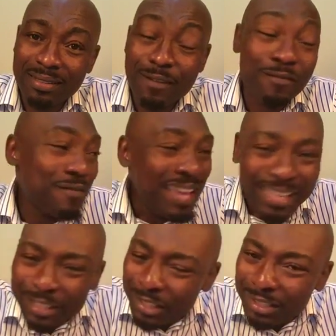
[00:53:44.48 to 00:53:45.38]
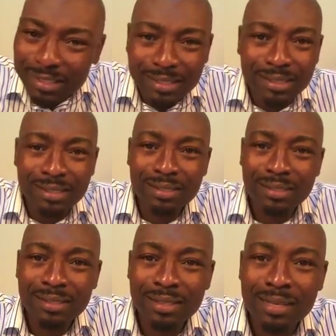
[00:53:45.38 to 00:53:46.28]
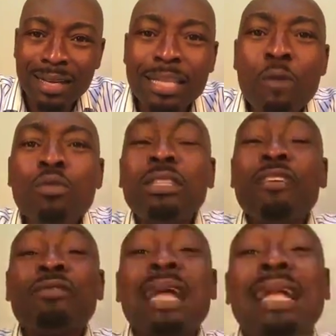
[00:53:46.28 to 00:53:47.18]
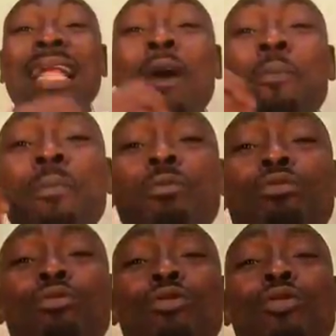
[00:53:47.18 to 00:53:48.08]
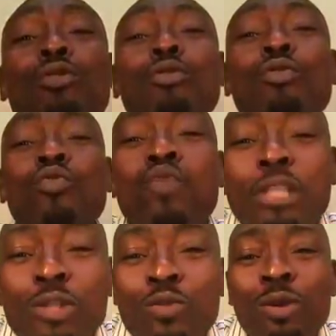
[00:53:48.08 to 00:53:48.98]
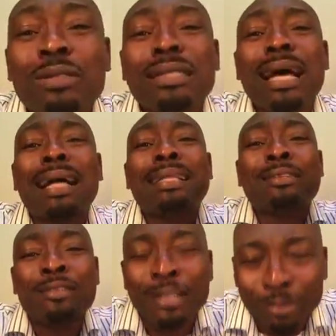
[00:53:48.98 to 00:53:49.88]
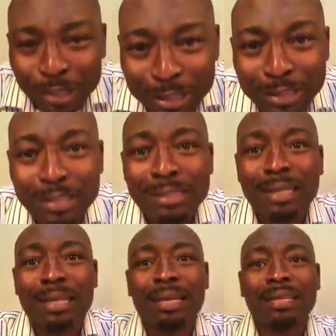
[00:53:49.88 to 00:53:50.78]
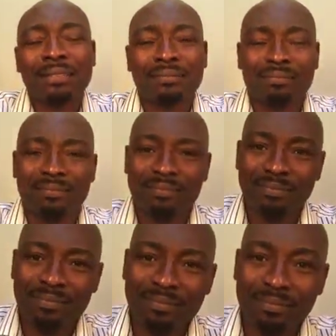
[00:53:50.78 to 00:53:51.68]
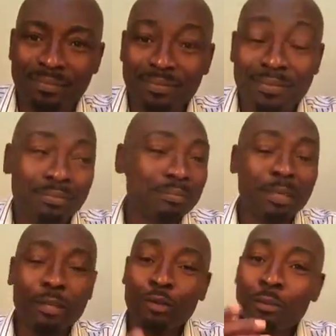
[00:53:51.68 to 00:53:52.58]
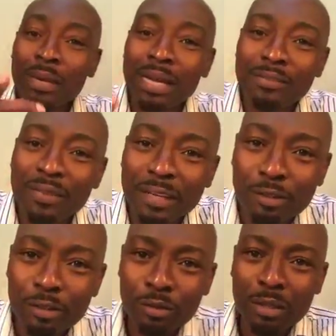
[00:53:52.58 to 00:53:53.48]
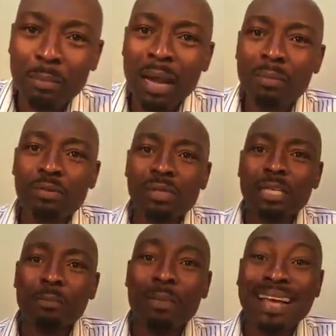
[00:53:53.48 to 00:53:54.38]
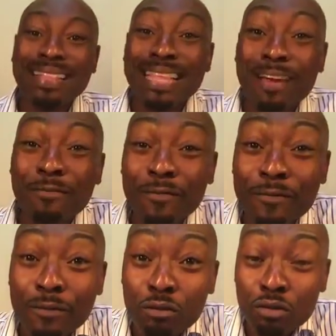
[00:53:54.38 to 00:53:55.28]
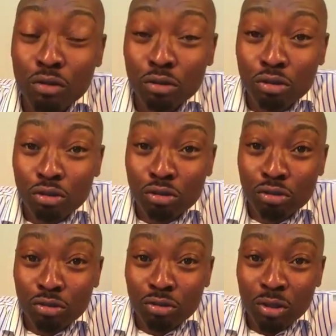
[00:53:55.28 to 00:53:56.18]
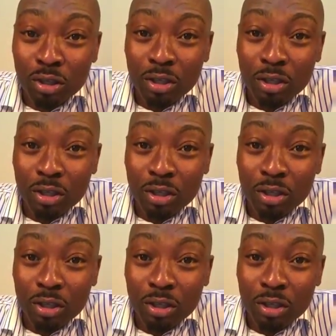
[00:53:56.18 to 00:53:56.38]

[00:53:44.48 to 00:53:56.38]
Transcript: Fake churches. They won't even allow people to know which ones are the real churches again. But you know my advice to you, the Bible says, by their fruits